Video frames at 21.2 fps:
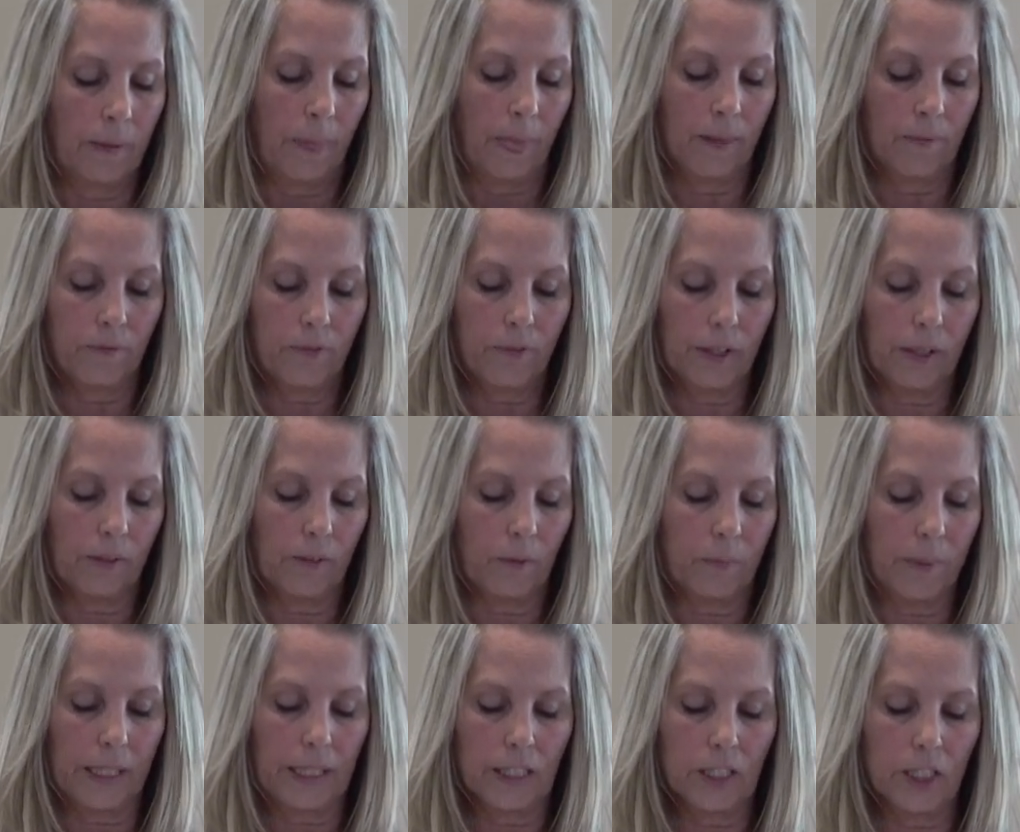and fear of
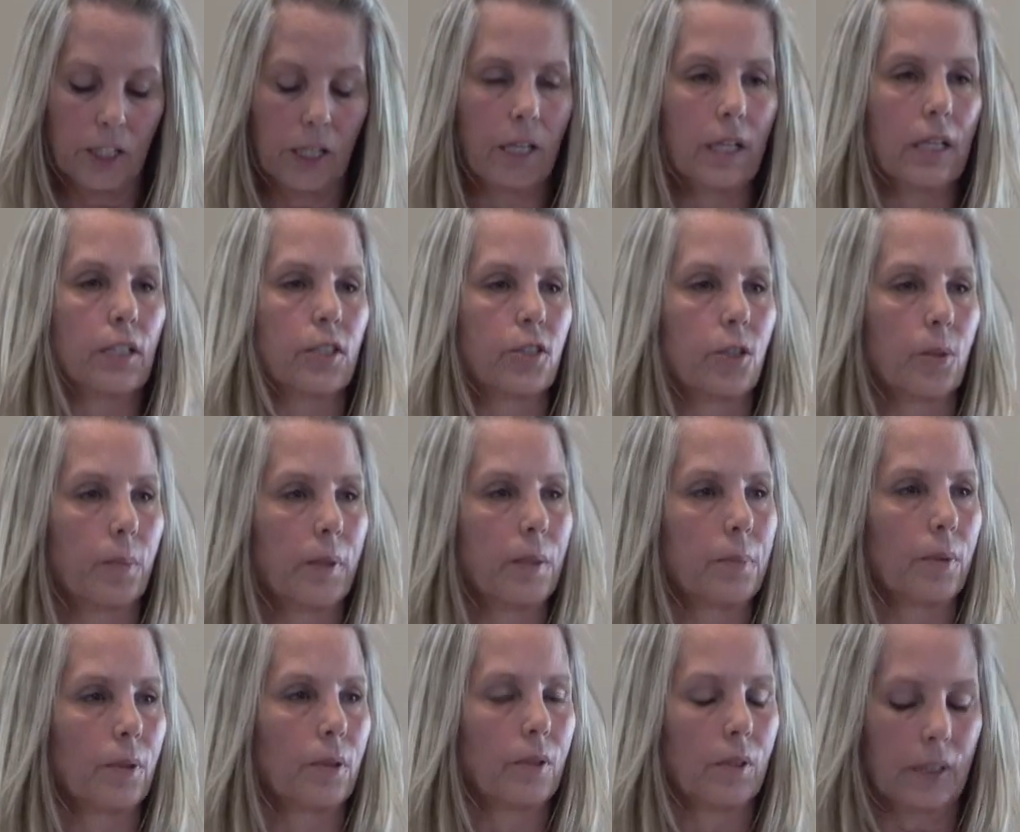being judged or
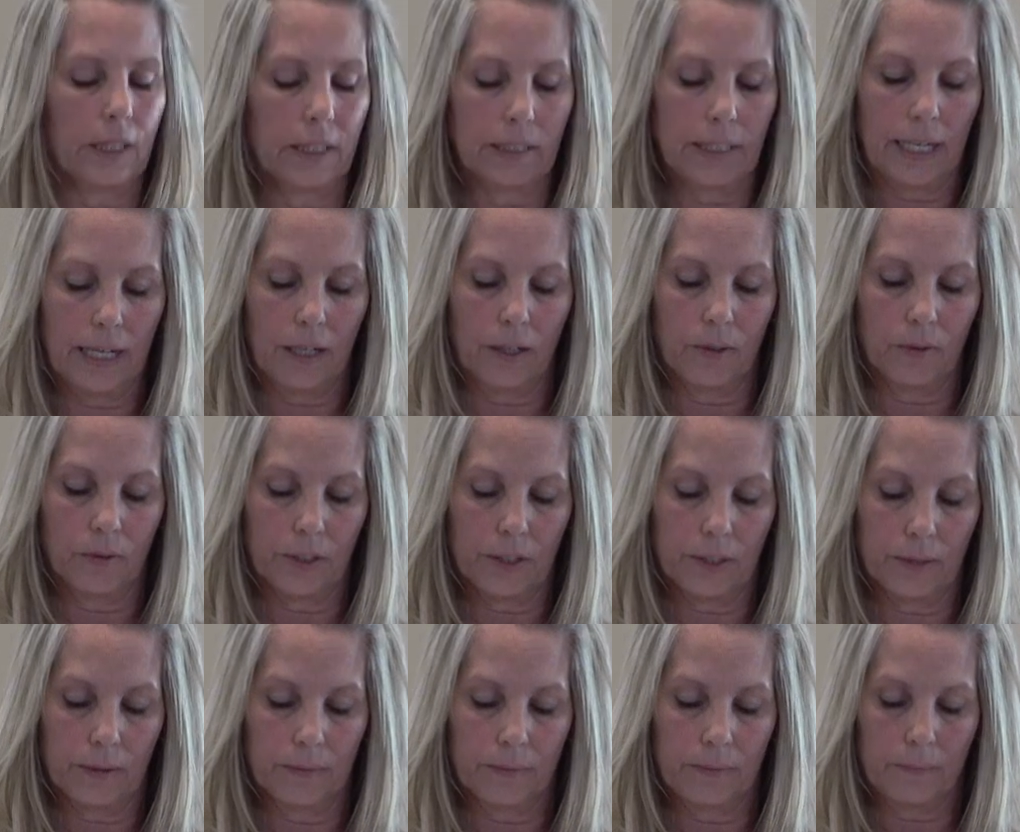people looking down on
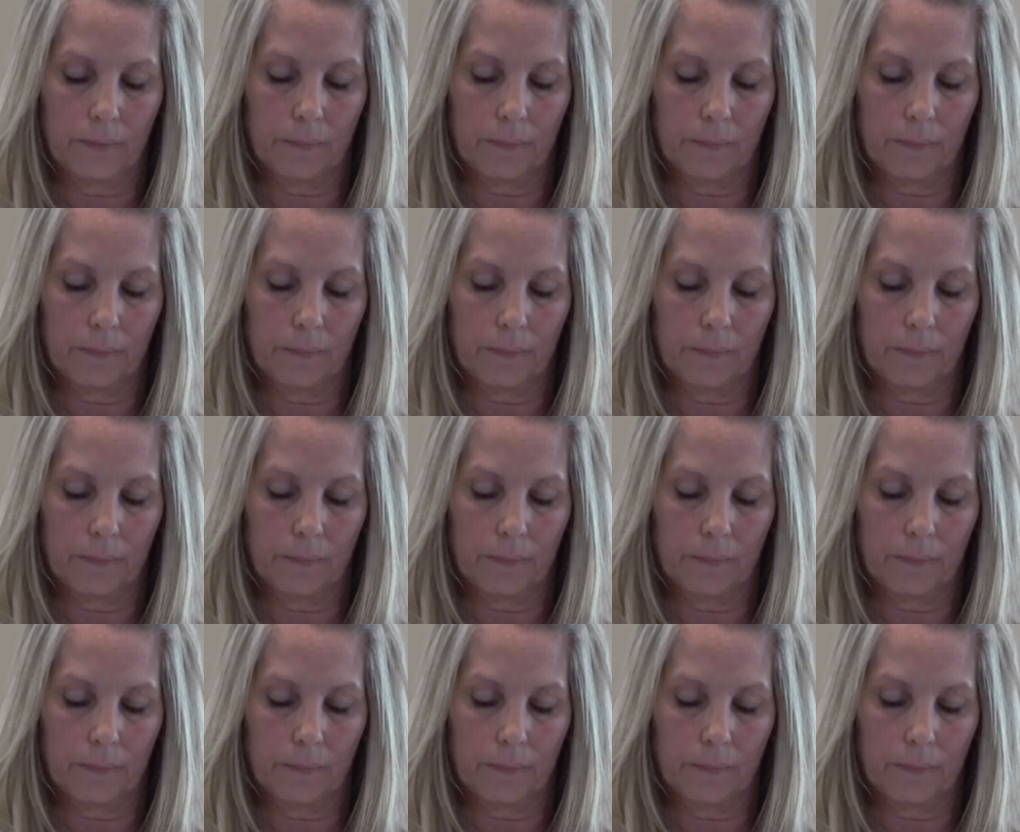you,